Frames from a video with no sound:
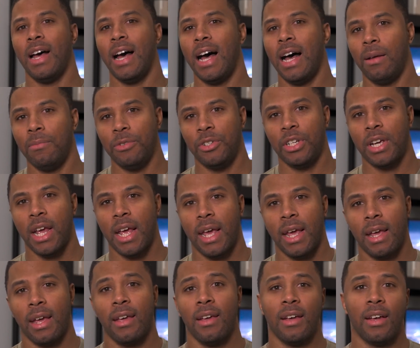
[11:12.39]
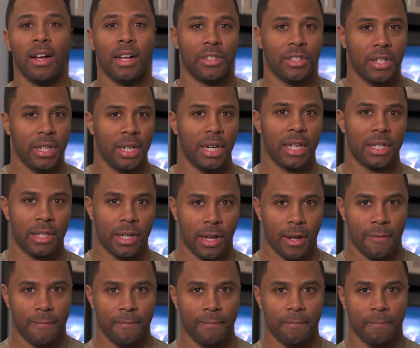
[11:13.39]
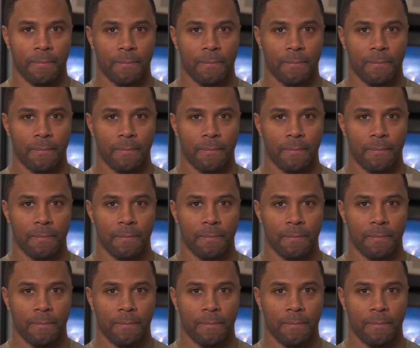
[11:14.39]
I'm Jay. I'll see you next time.